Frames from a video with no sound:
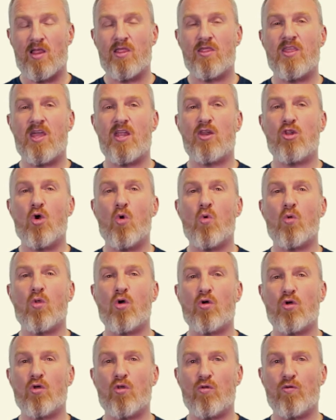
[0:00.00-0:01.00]
they no
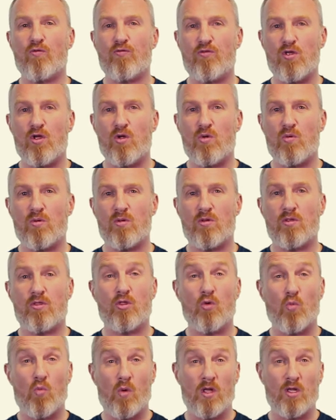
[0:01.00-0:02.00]
longer love you
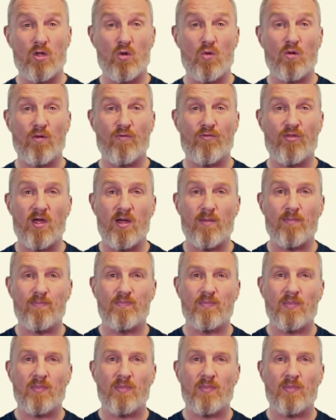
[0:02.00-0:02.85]
the way you love them.